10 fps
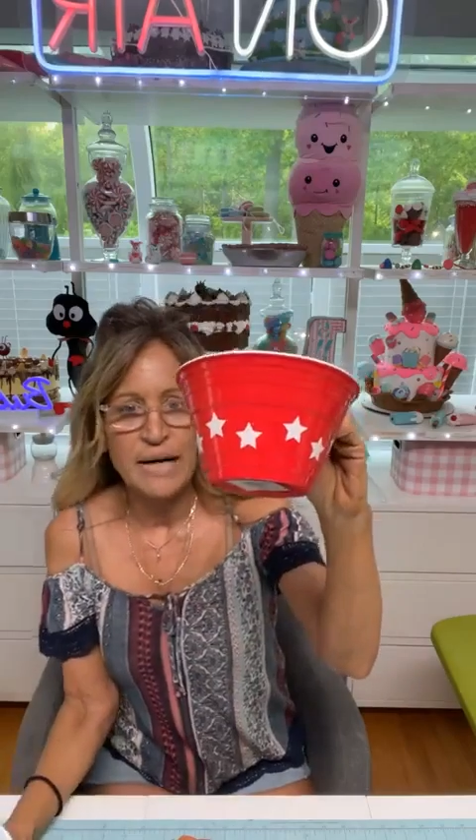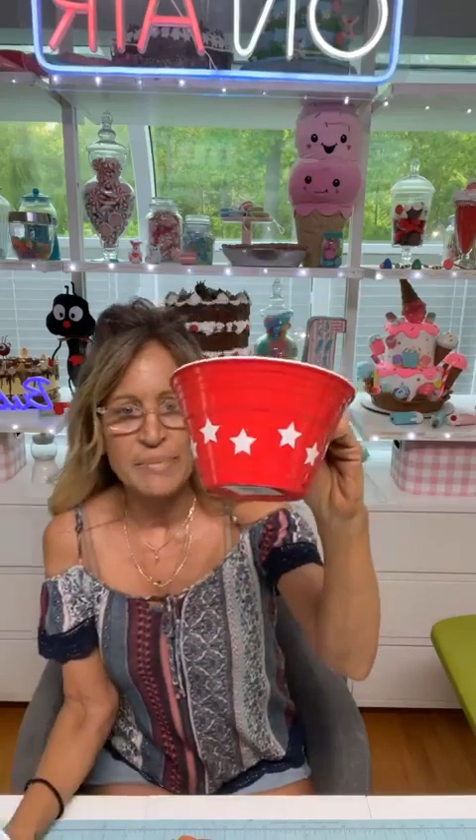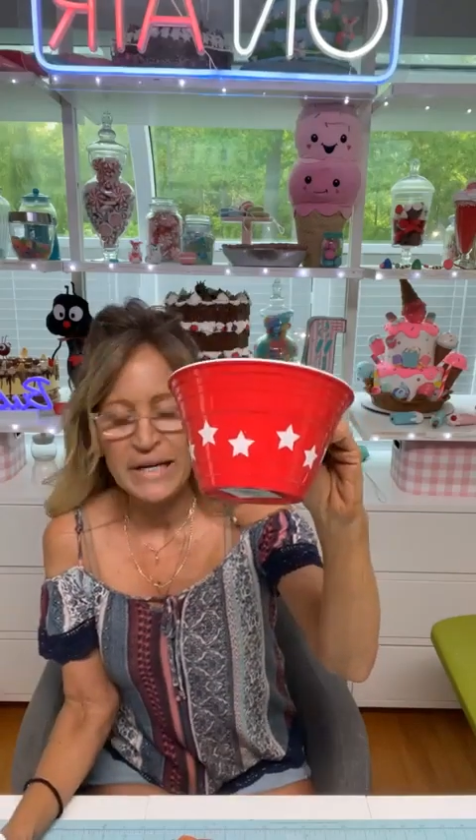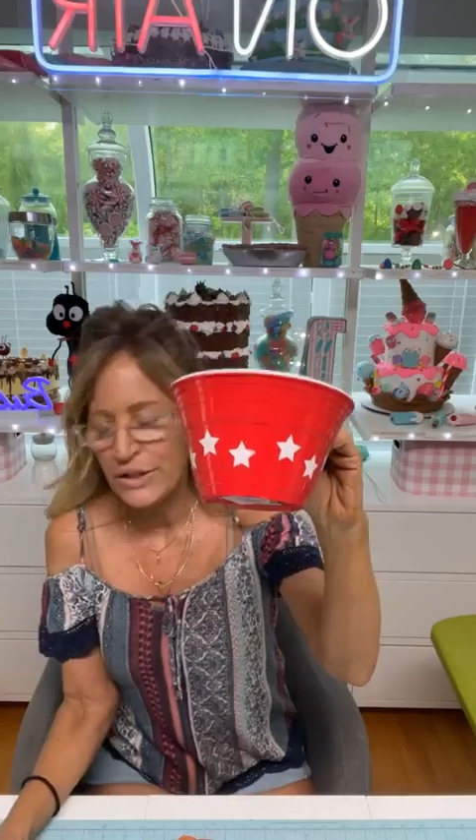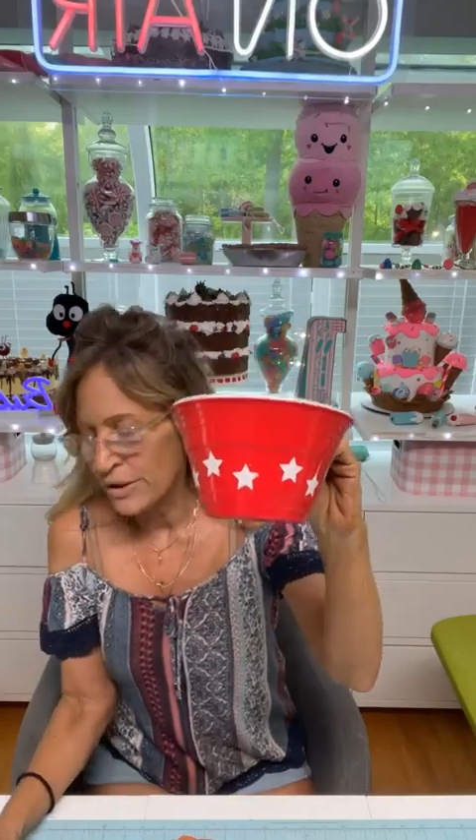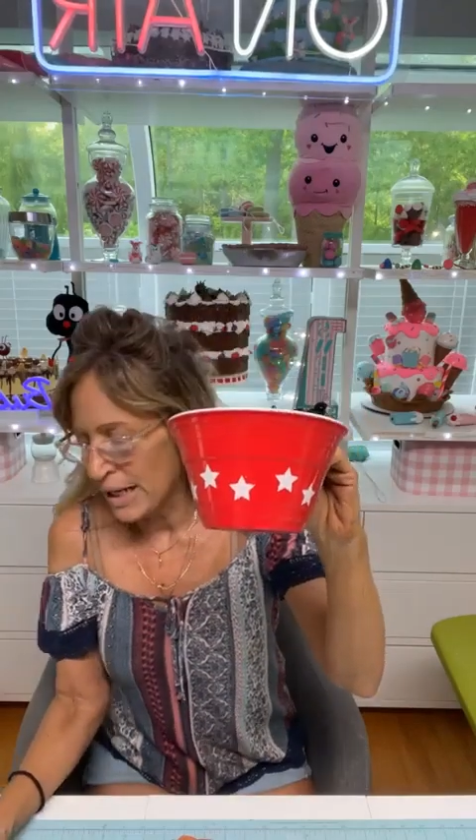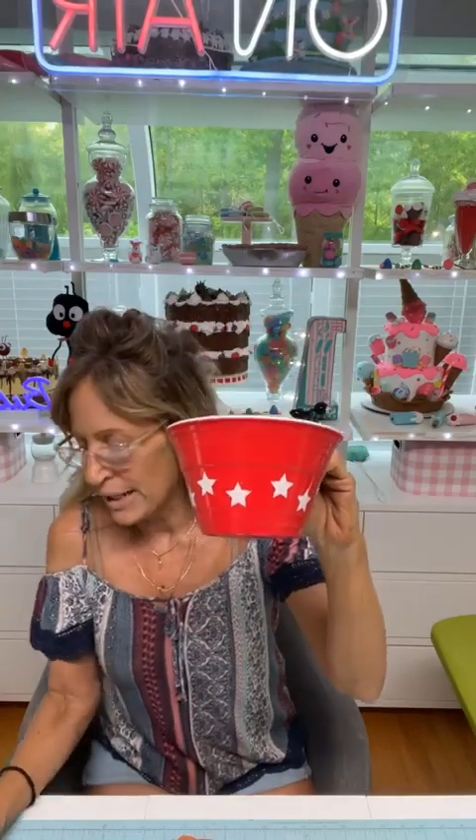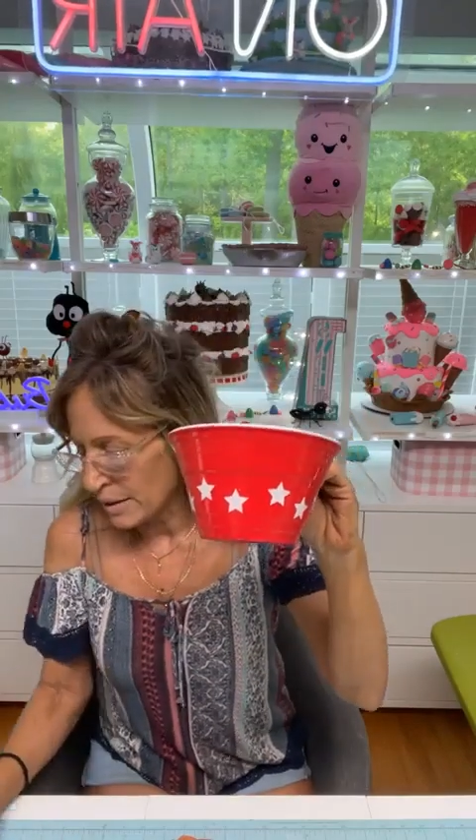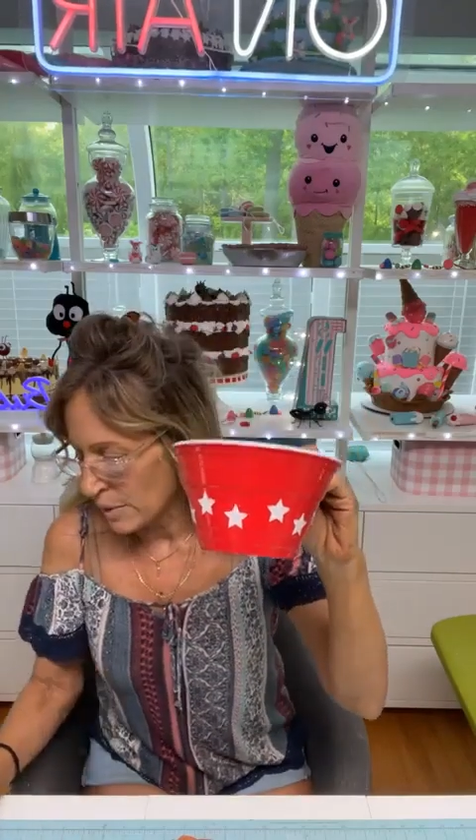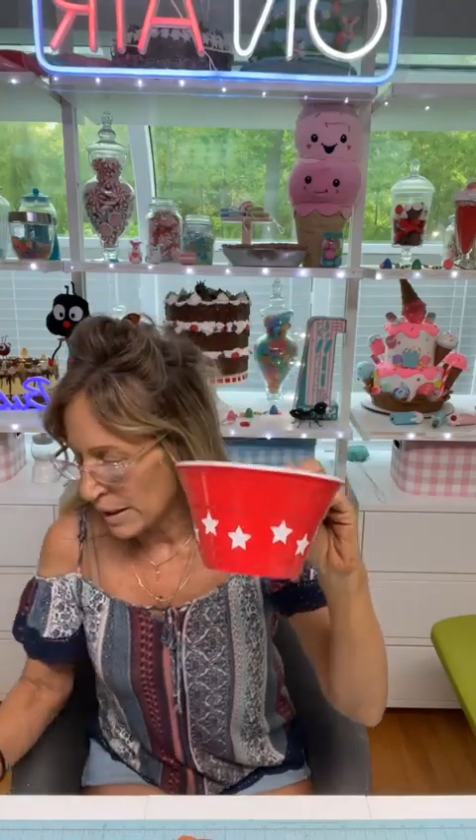red
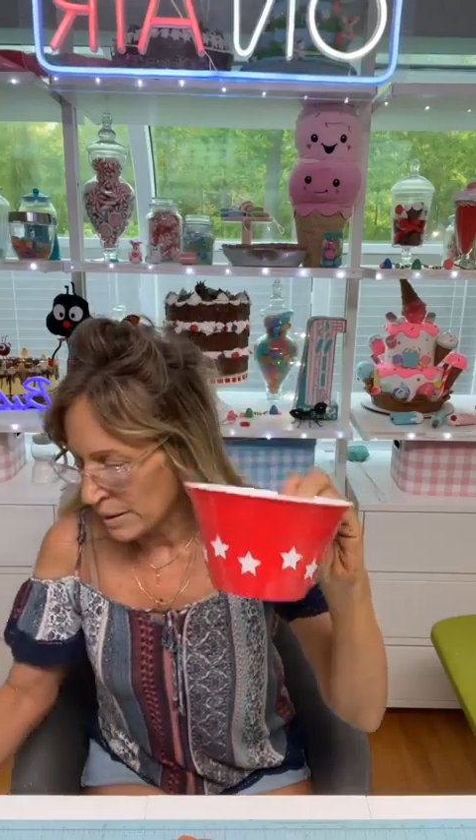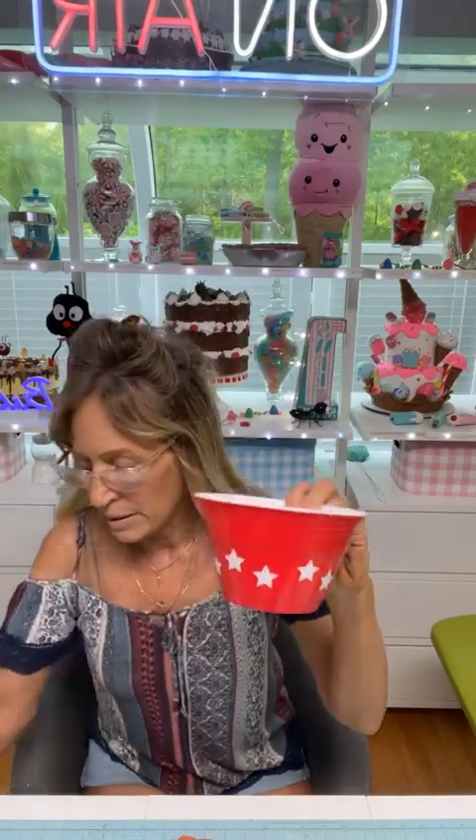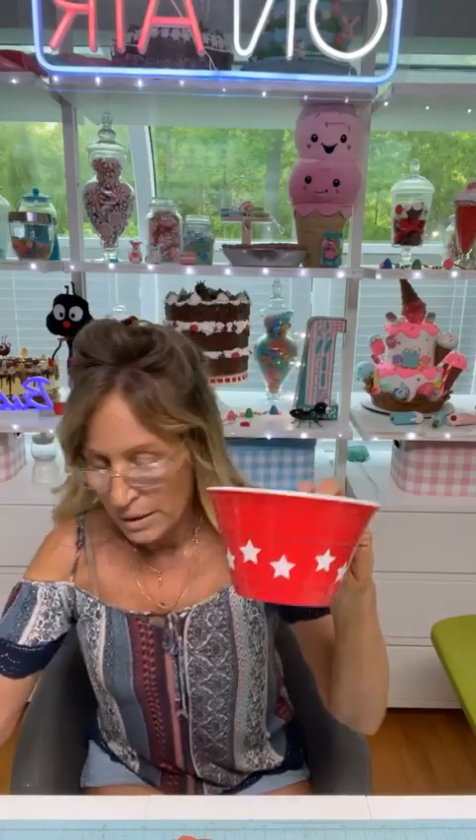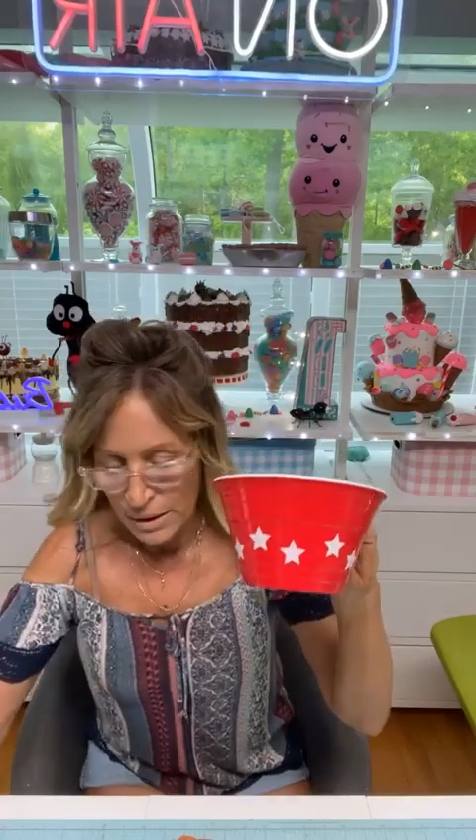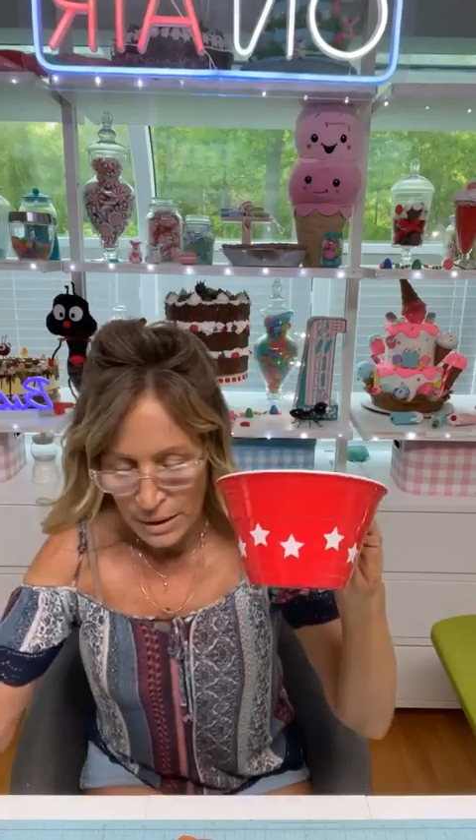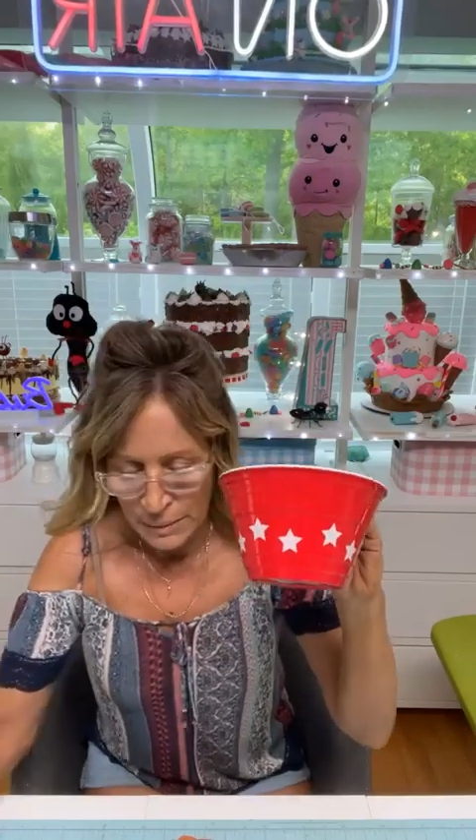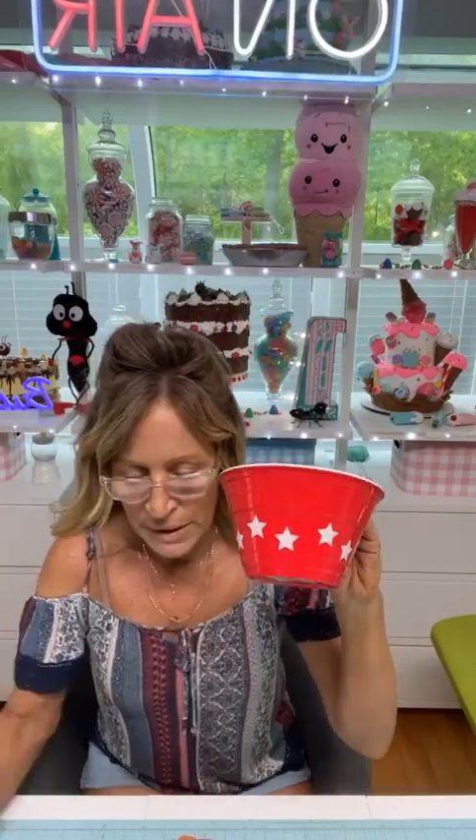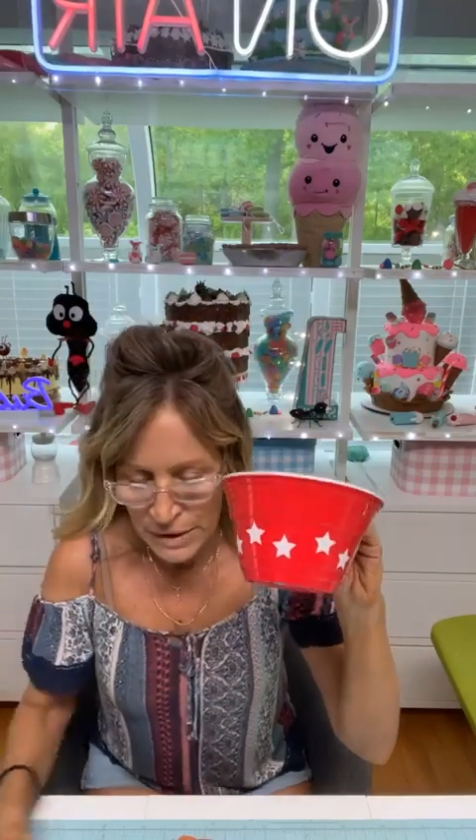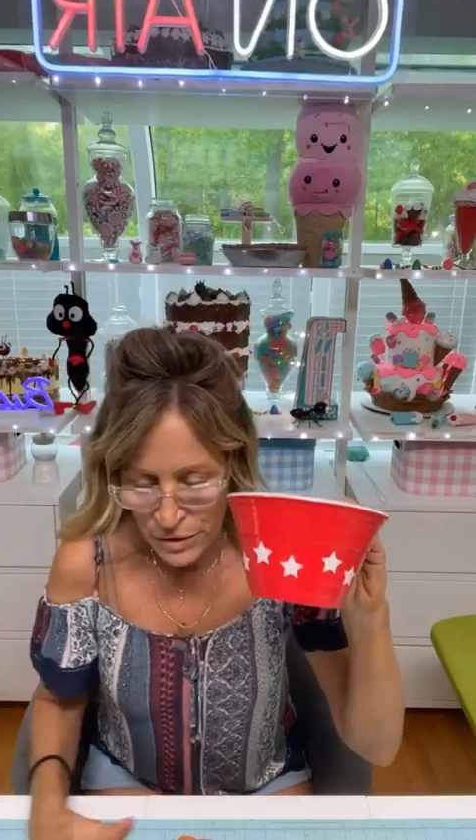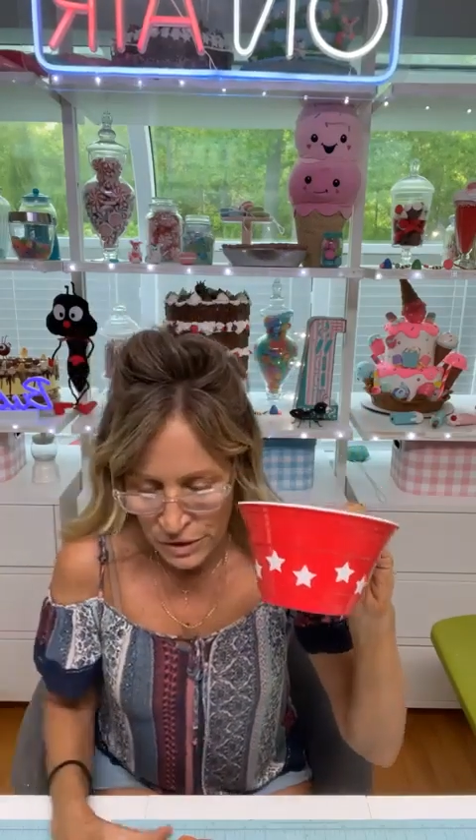patriotic one.
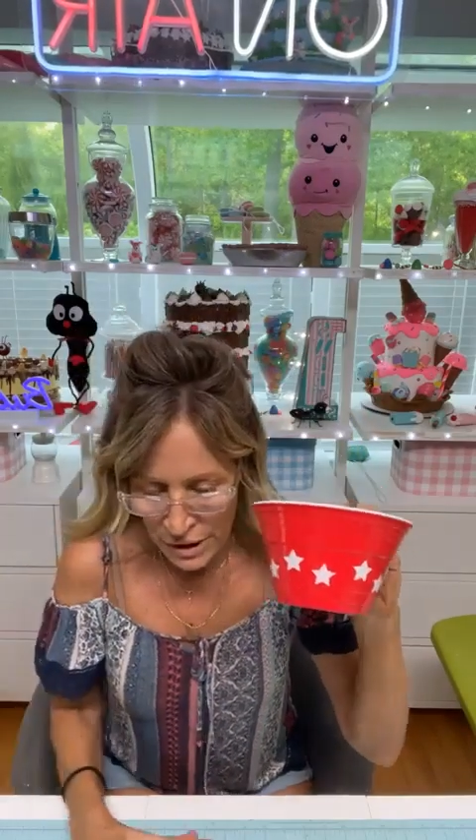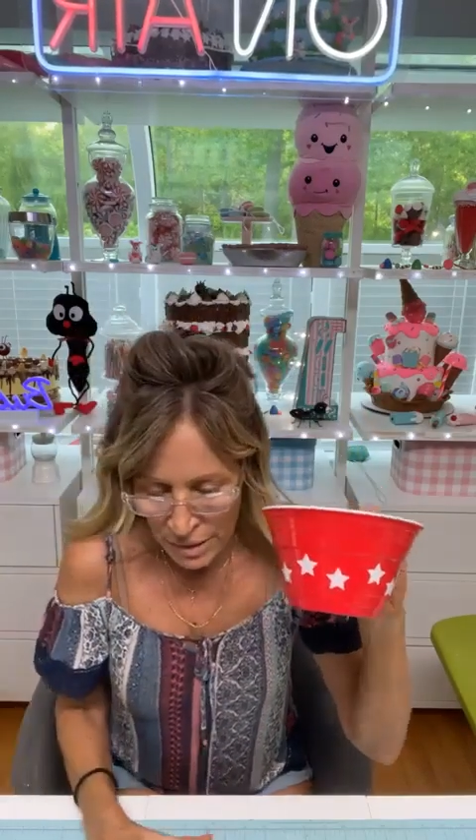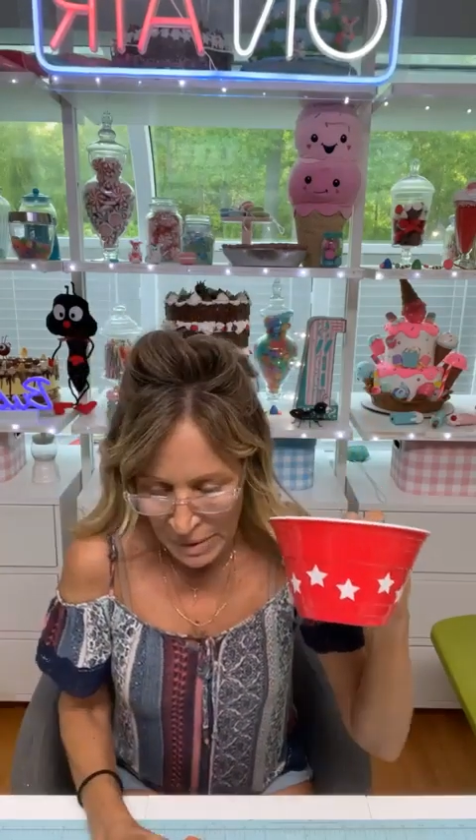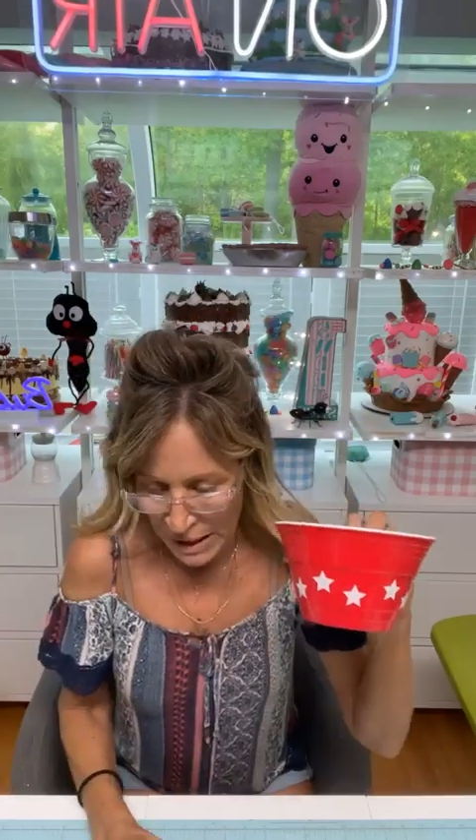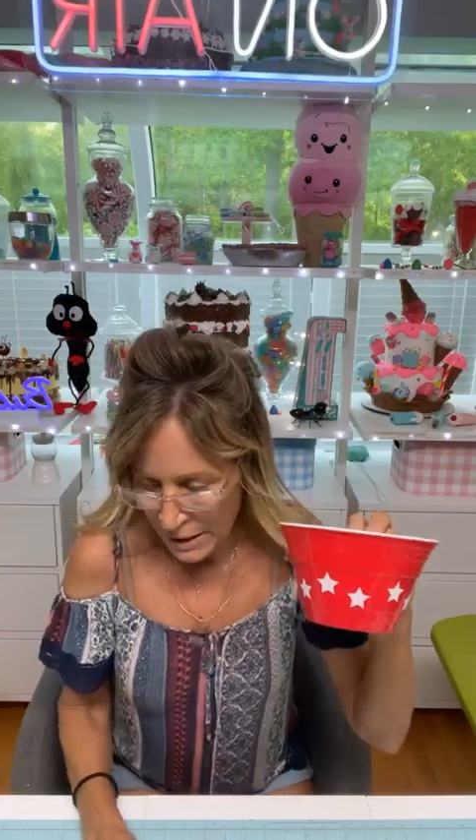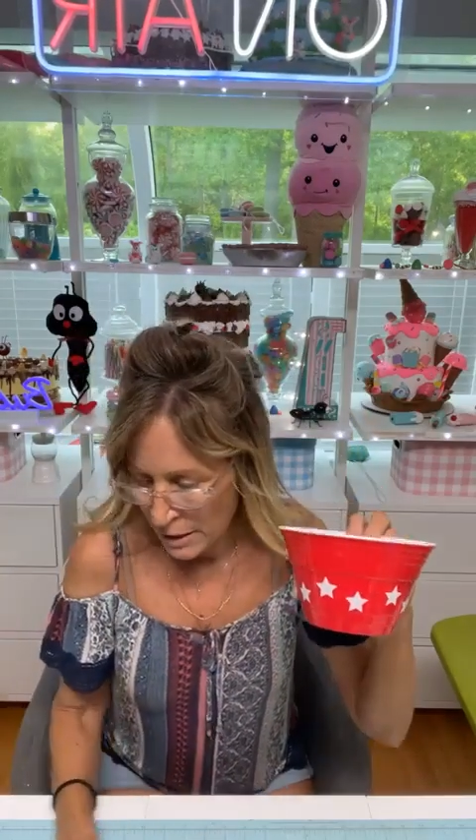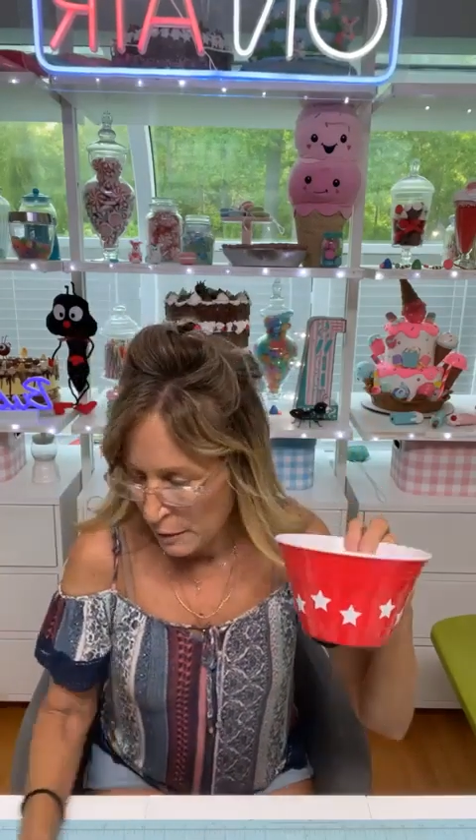We're going to do cherry pie.